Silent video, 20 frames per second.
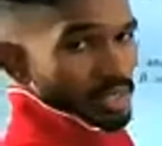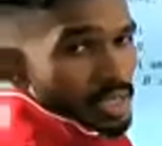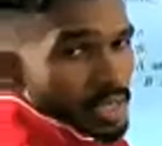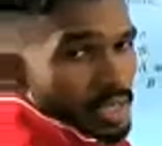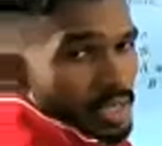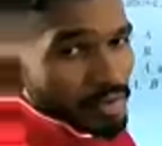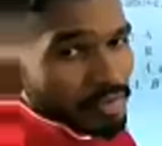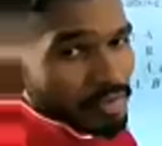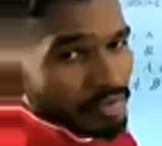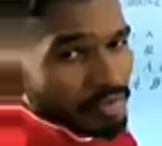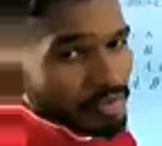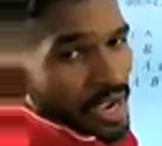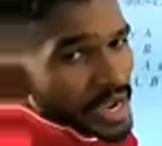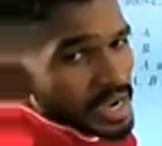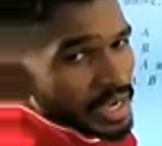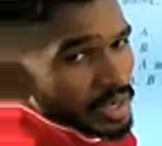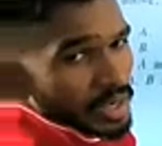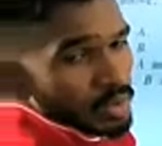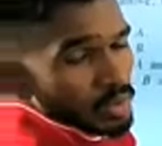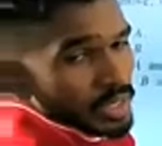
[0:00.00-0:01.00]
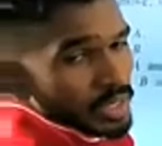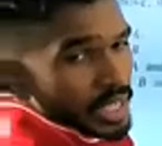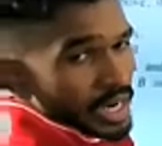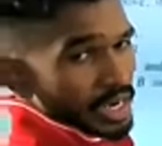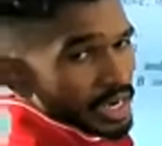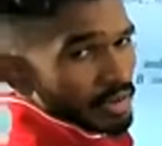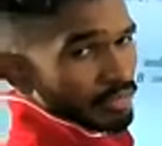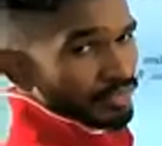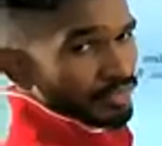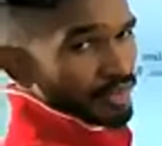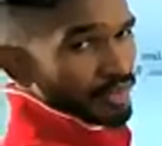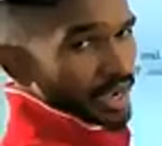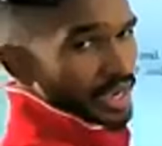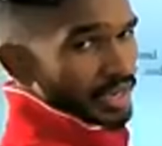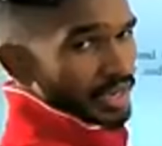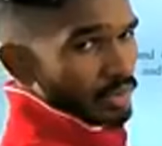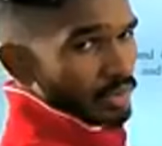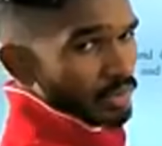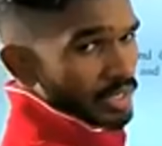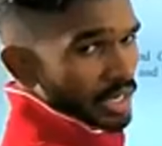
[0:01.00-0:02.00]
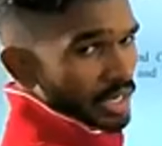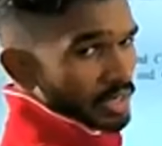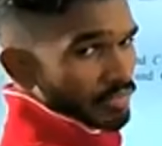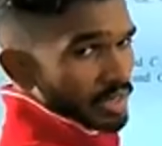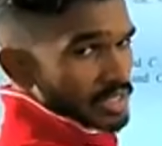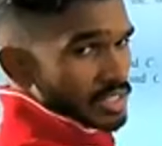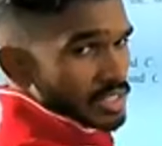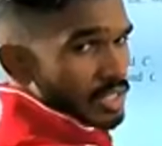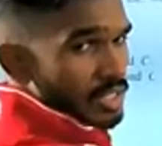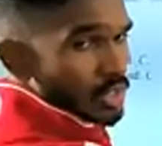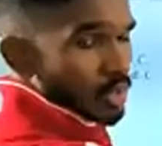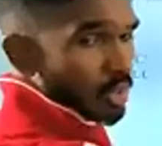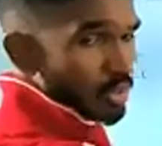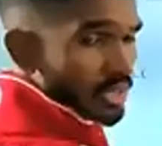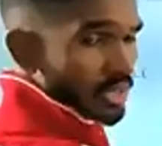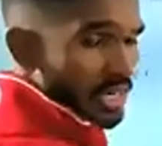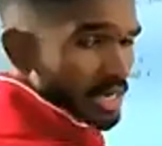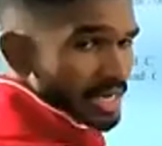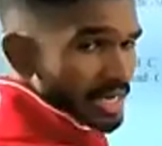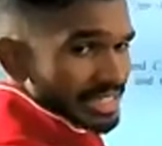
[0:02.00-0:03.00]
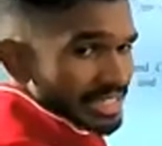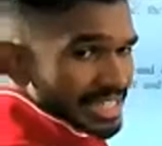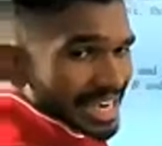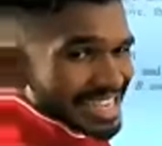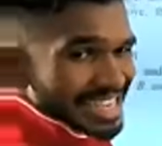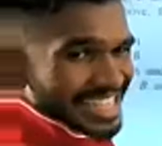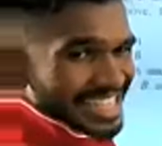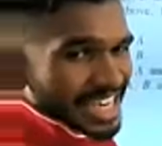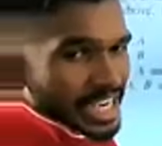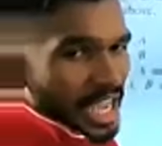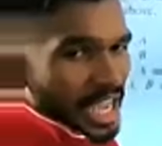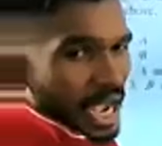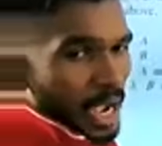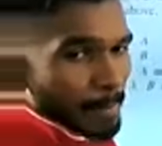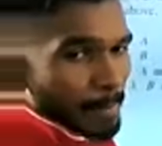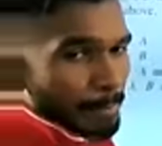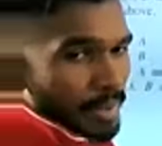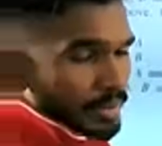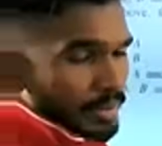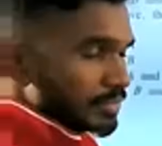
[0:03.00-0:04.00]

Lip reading: 5 Newton, what's the total resultant up?